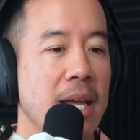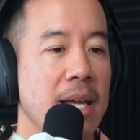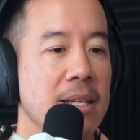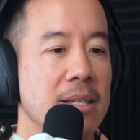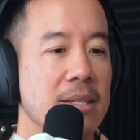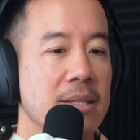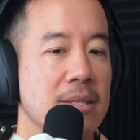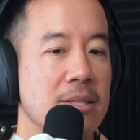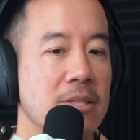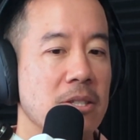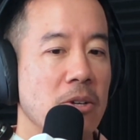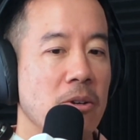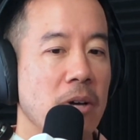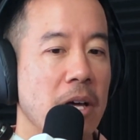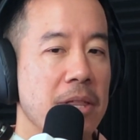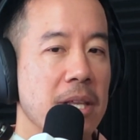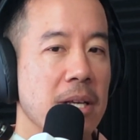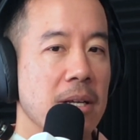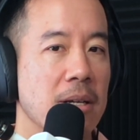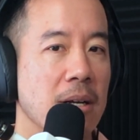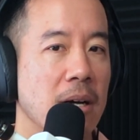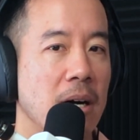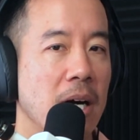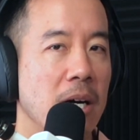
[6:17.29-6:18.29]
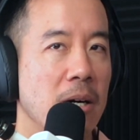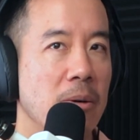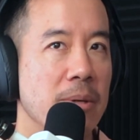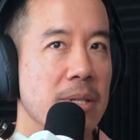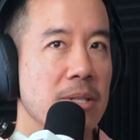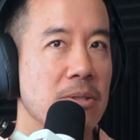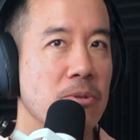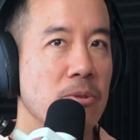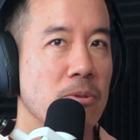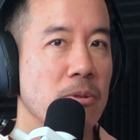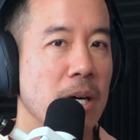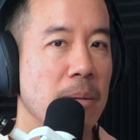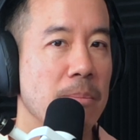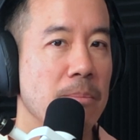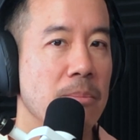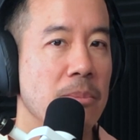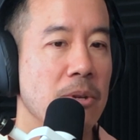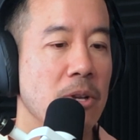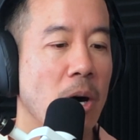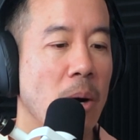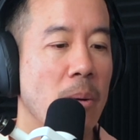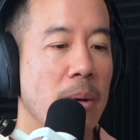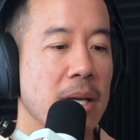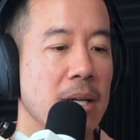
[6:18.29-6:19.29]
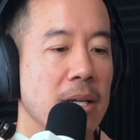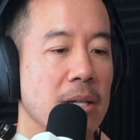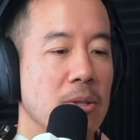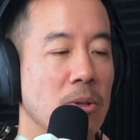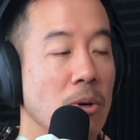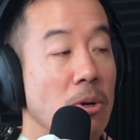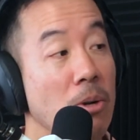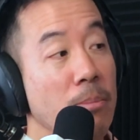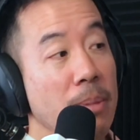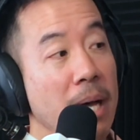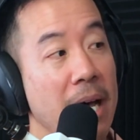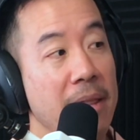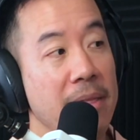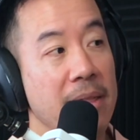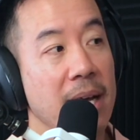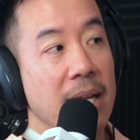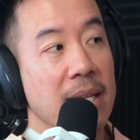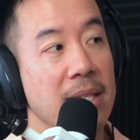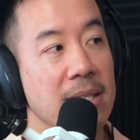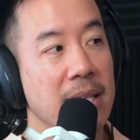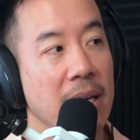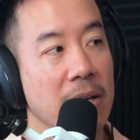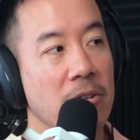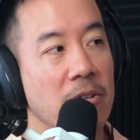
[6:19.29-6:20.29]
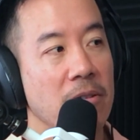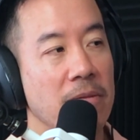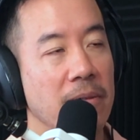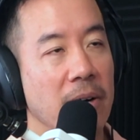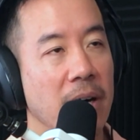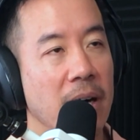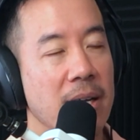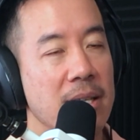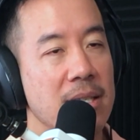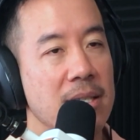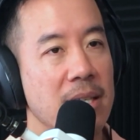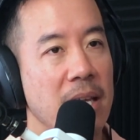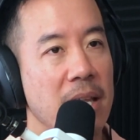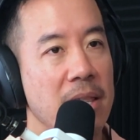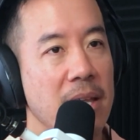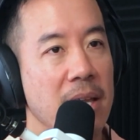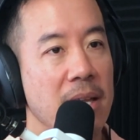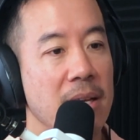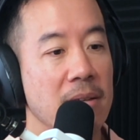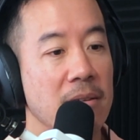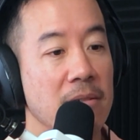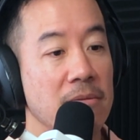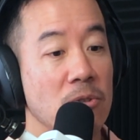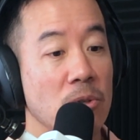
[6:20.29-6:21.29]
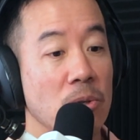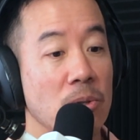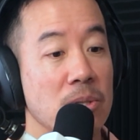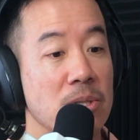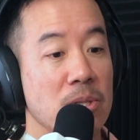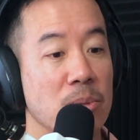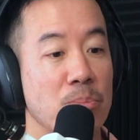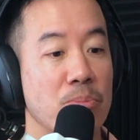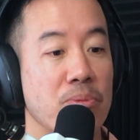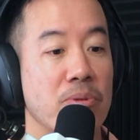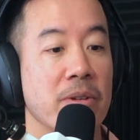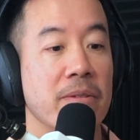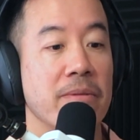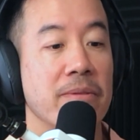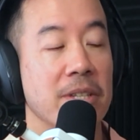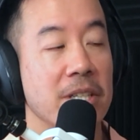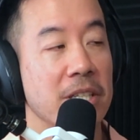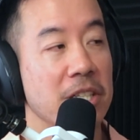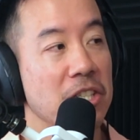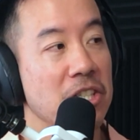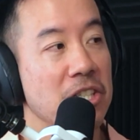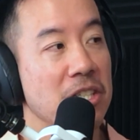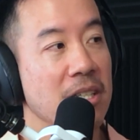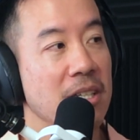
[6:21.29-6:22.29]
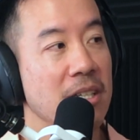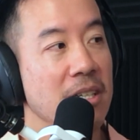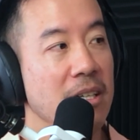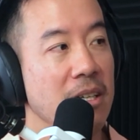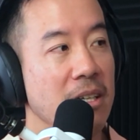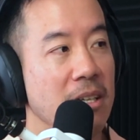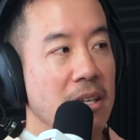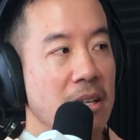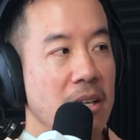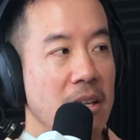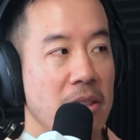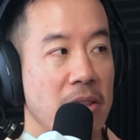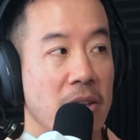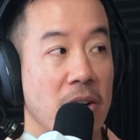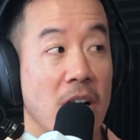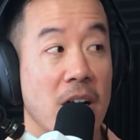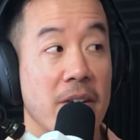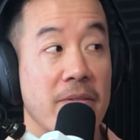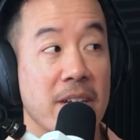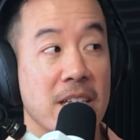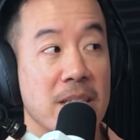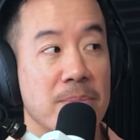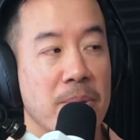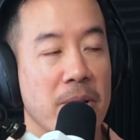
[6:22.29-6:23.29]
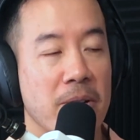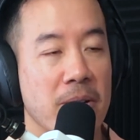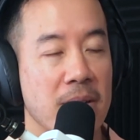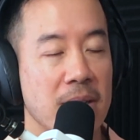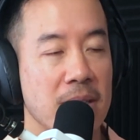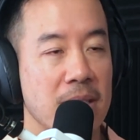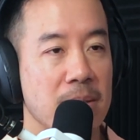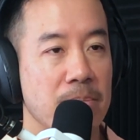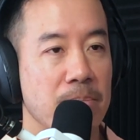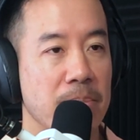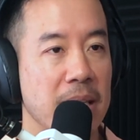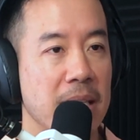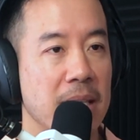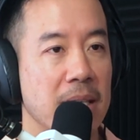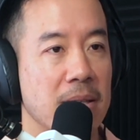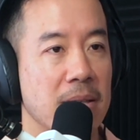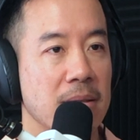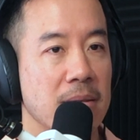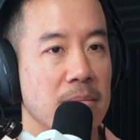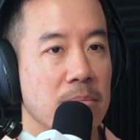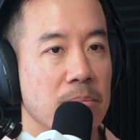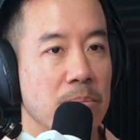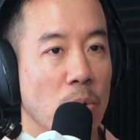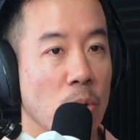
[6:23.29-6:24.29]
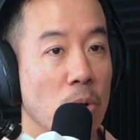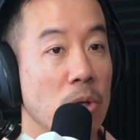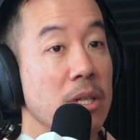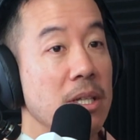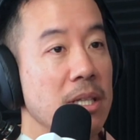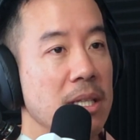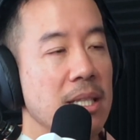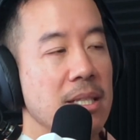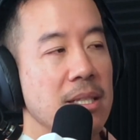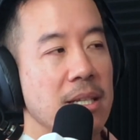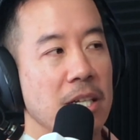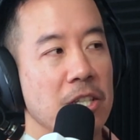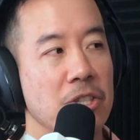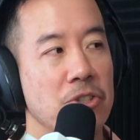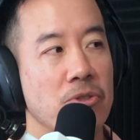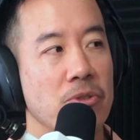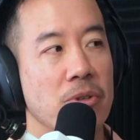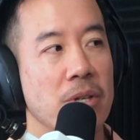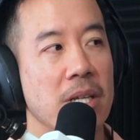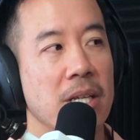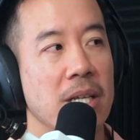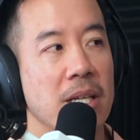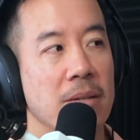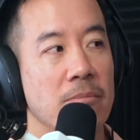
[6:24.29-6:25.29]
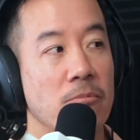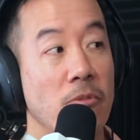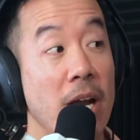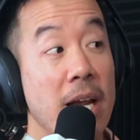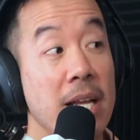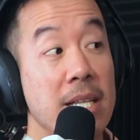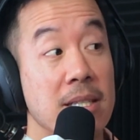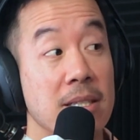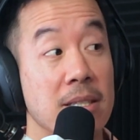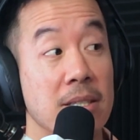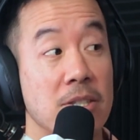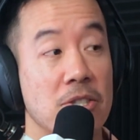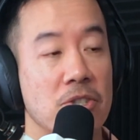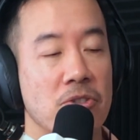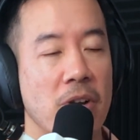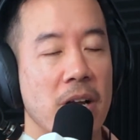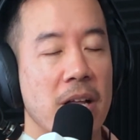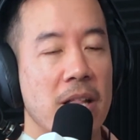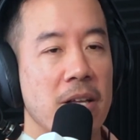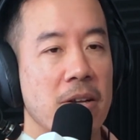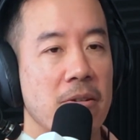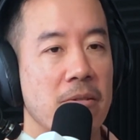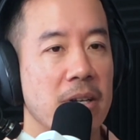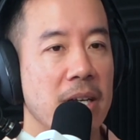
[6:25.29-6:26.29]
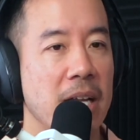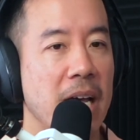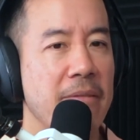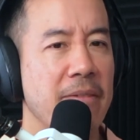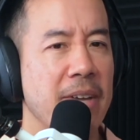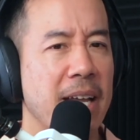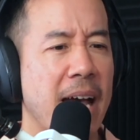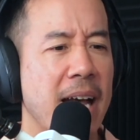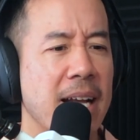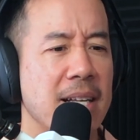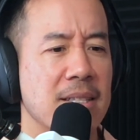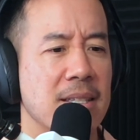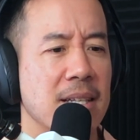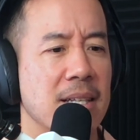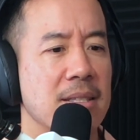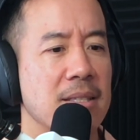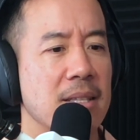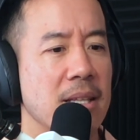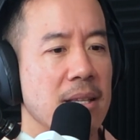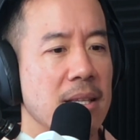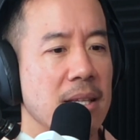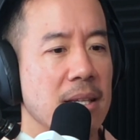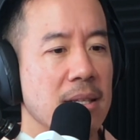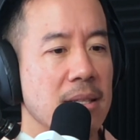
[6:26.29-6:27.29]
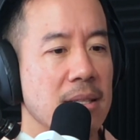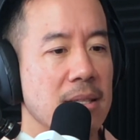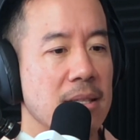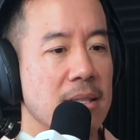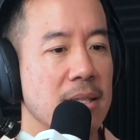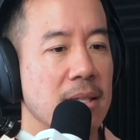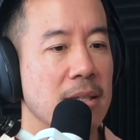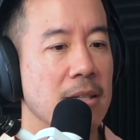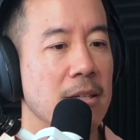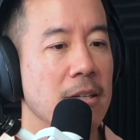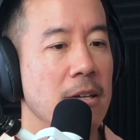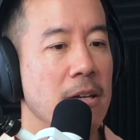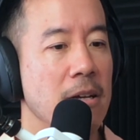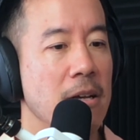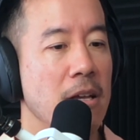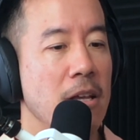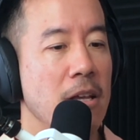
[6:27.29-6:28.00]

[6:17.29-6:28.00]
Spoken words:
And so I think I always grew up knowing a lot about that sacrifice, and then of course the privilege that I've experienced being born in this country and raised in Australia and having access to things that